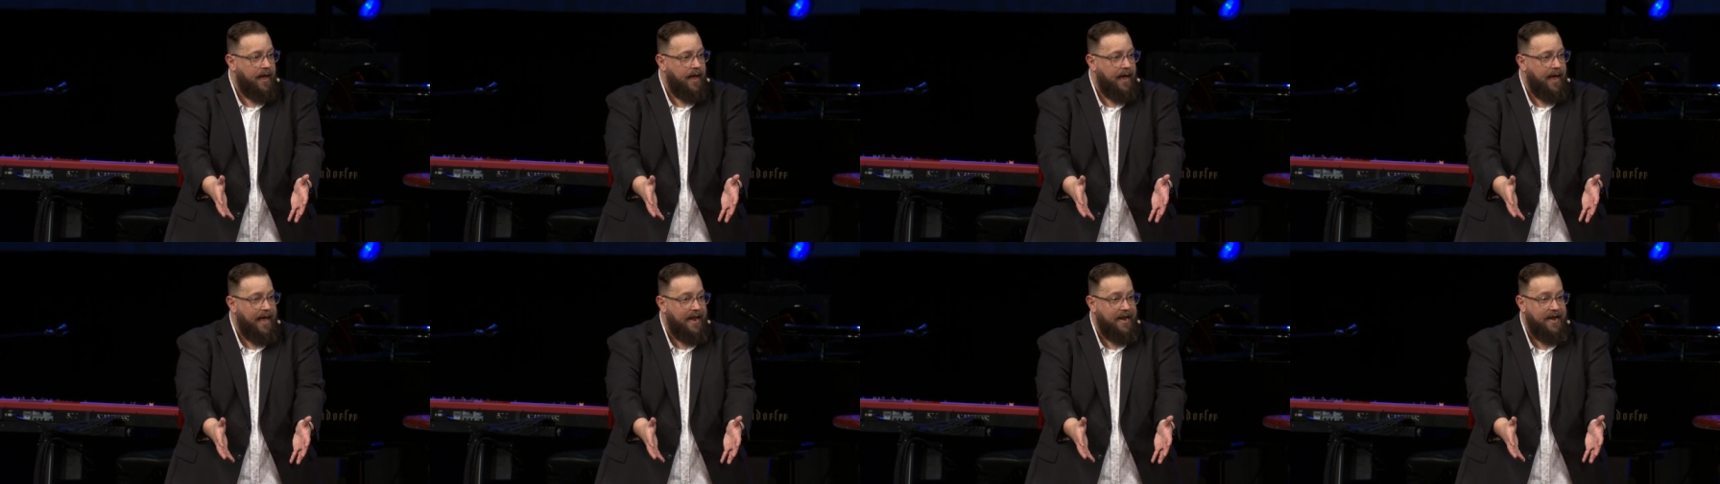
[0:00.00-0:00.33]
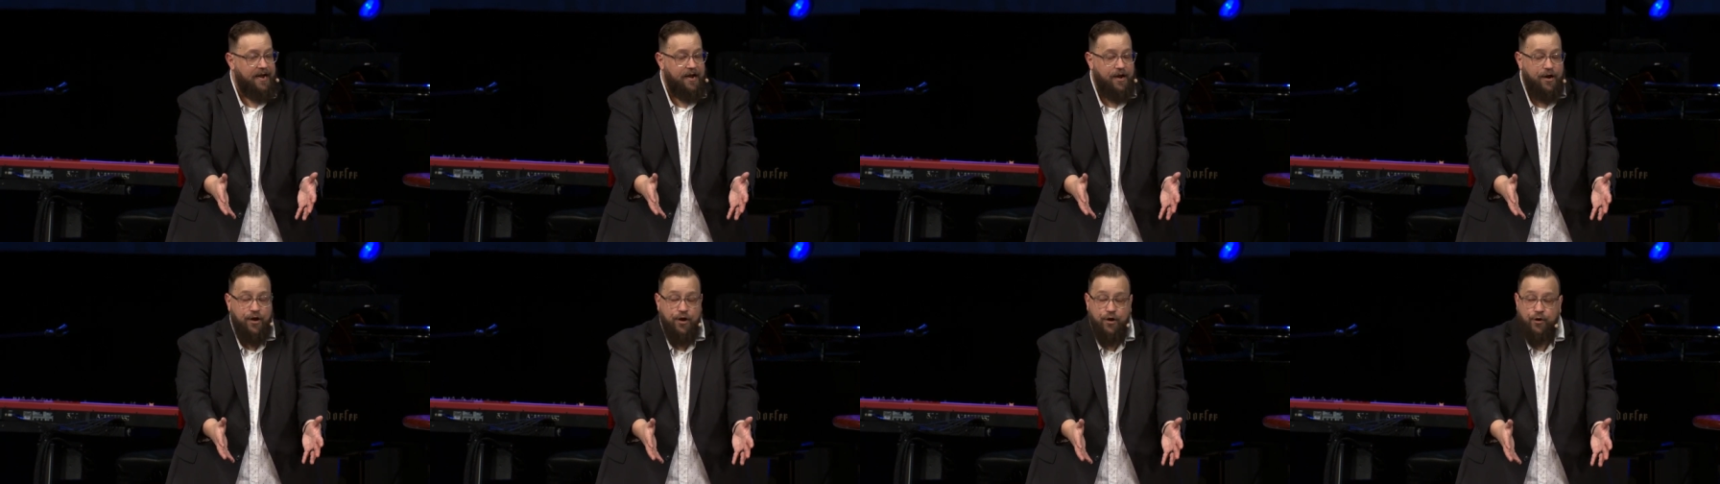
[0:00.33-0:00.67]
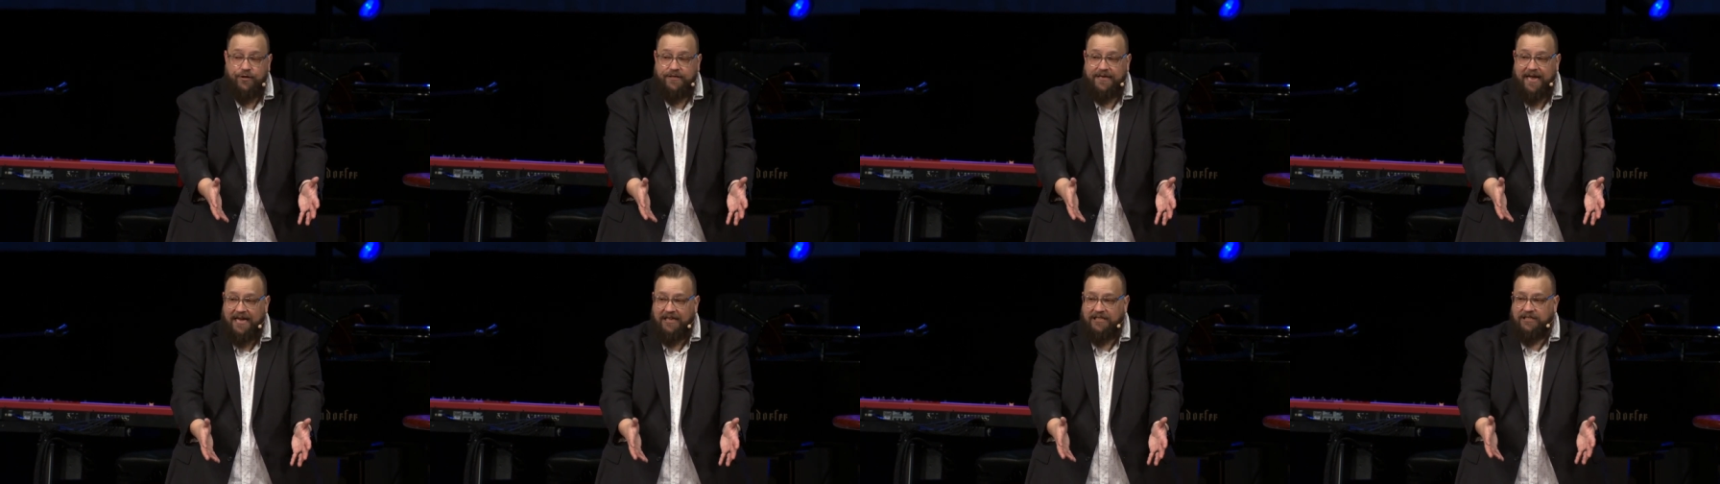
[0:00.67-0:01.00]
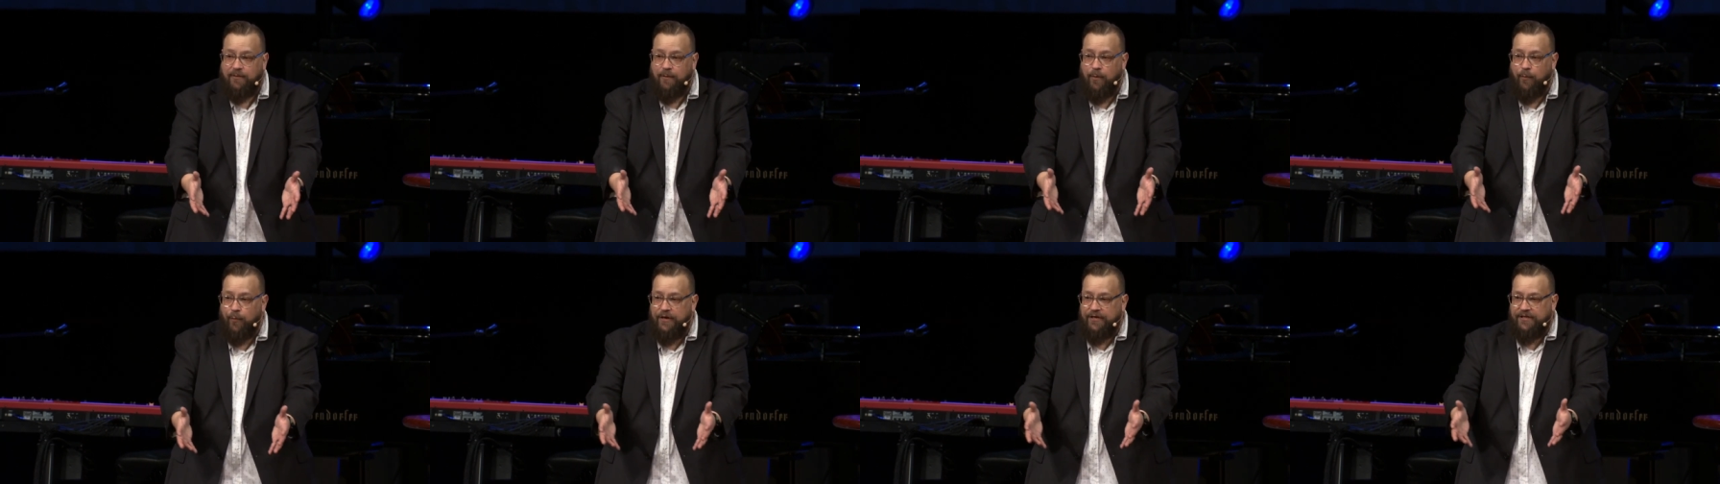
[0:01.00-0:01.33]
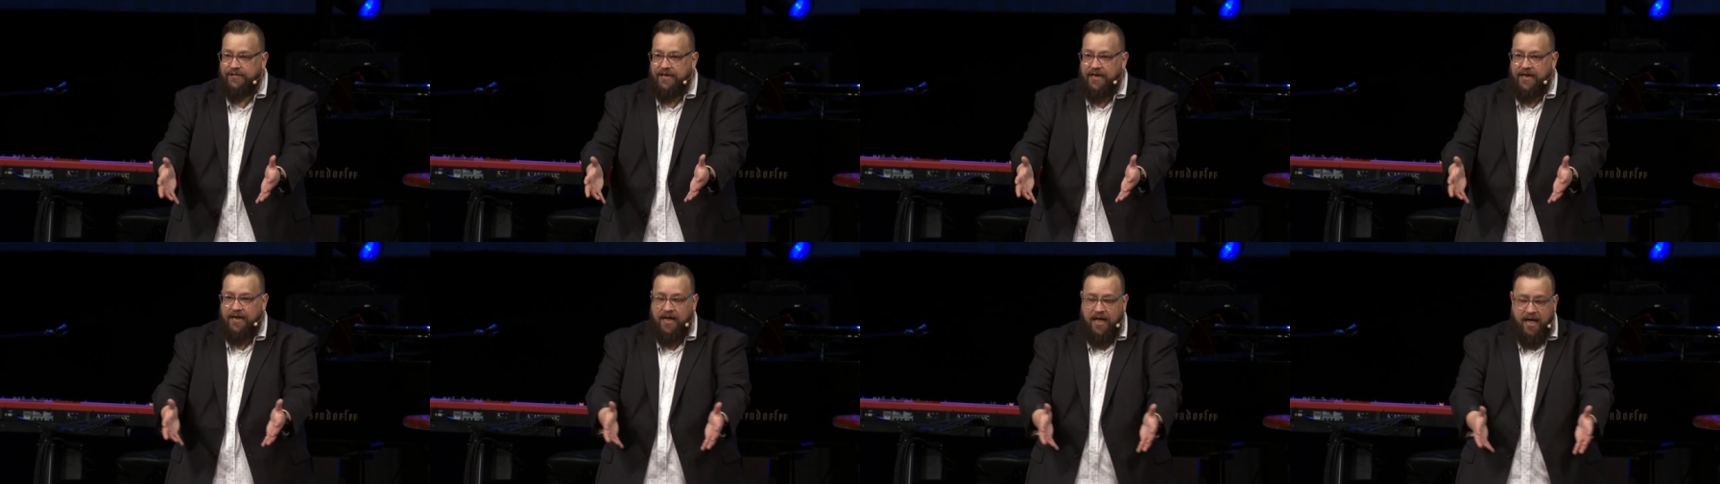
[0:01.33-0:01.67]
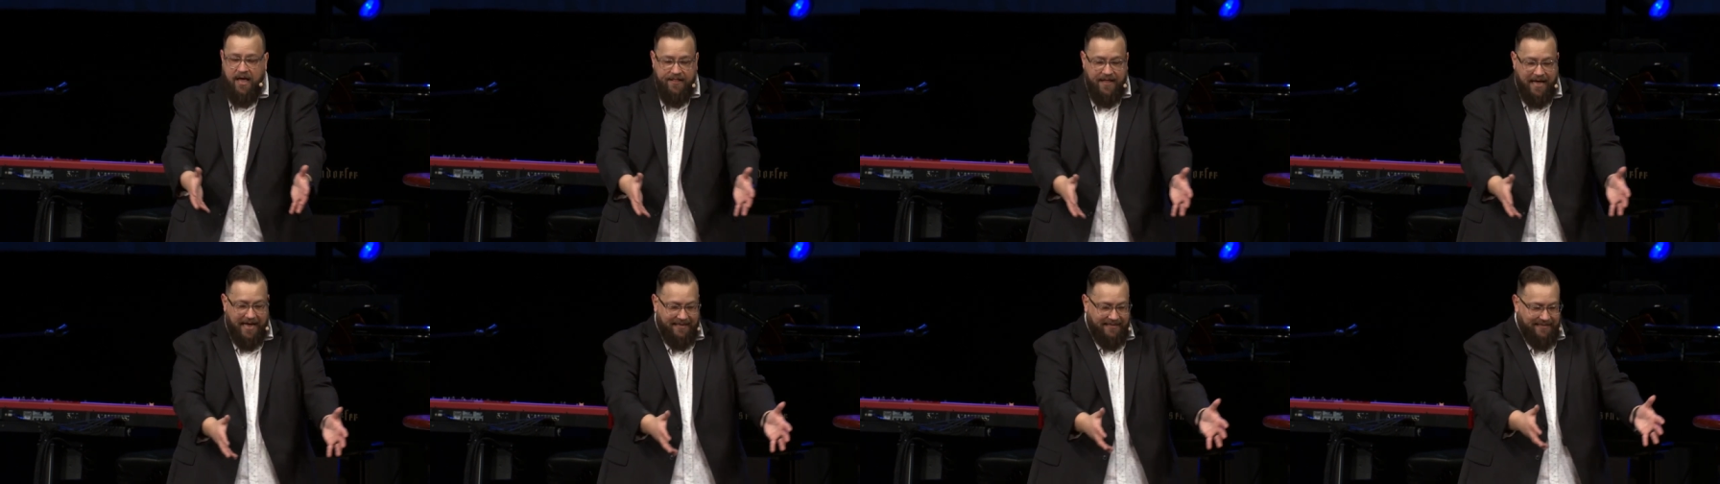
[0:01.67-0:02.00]
And in the New Testament, we see
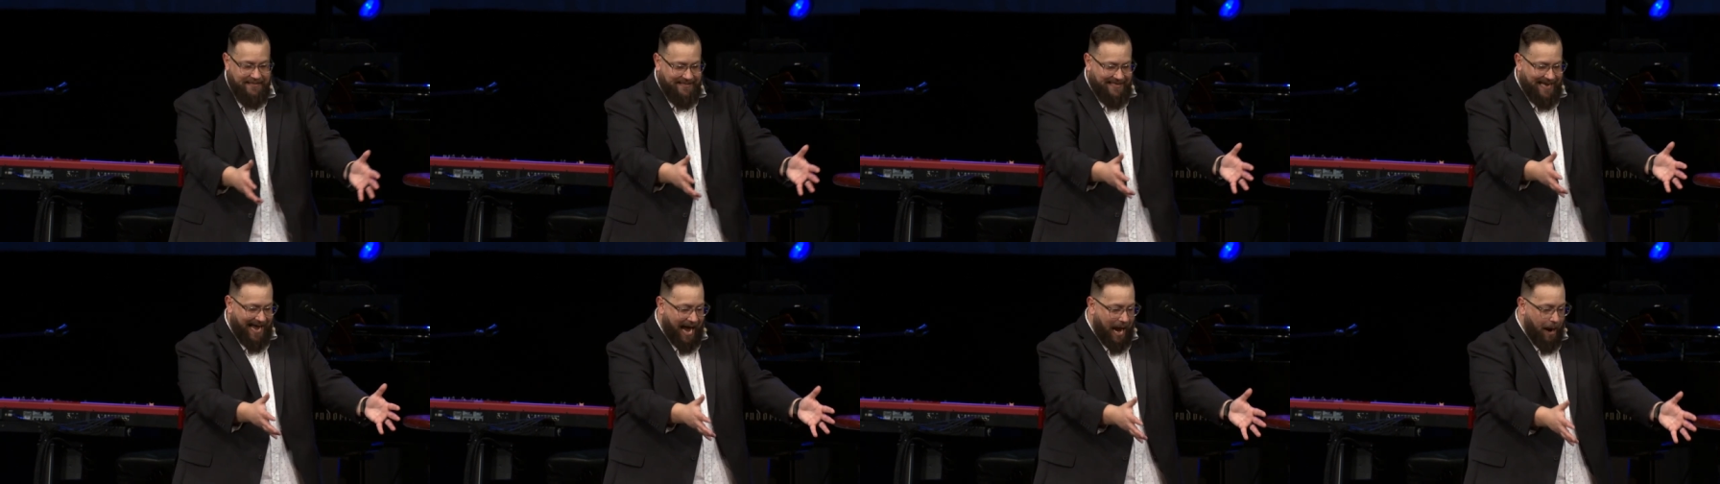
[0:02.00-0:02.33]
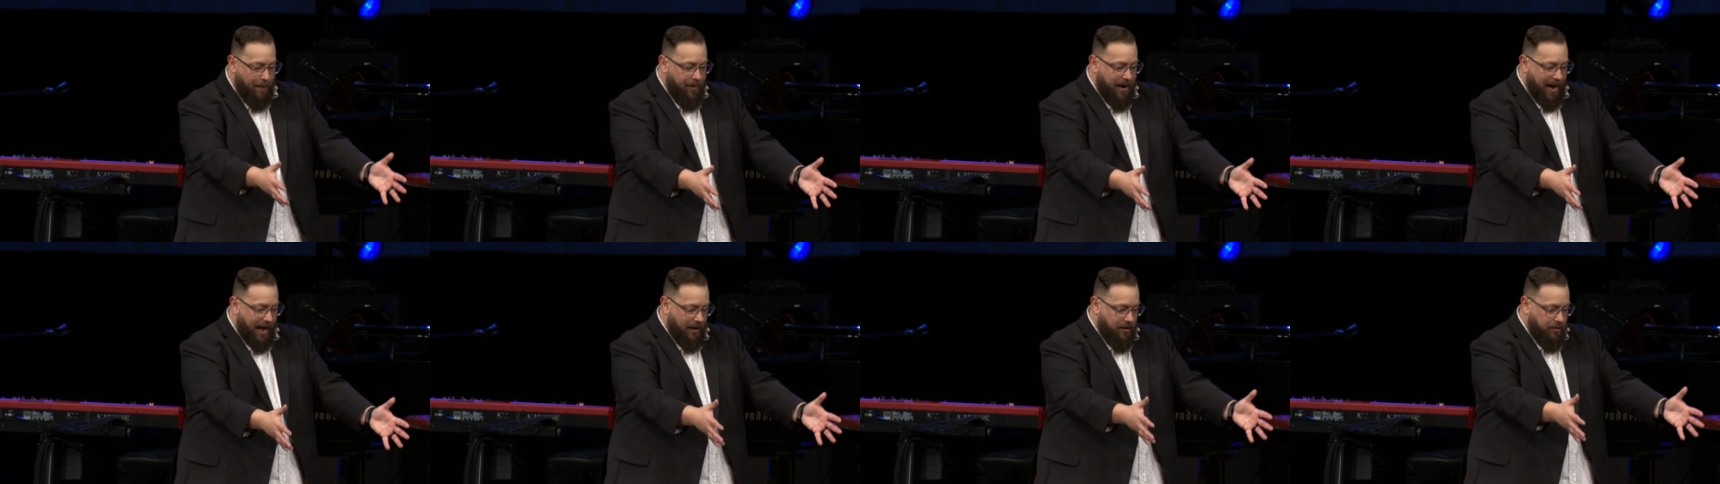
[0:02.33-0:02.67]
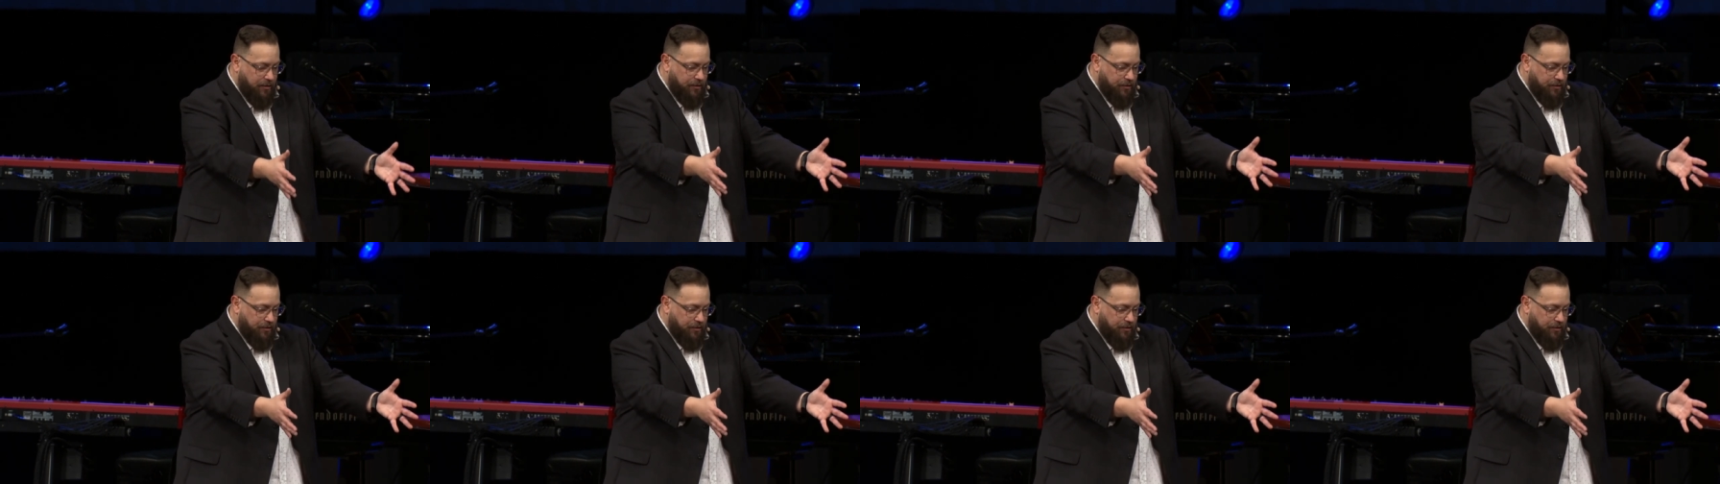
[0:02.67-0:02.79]
that tabernacle,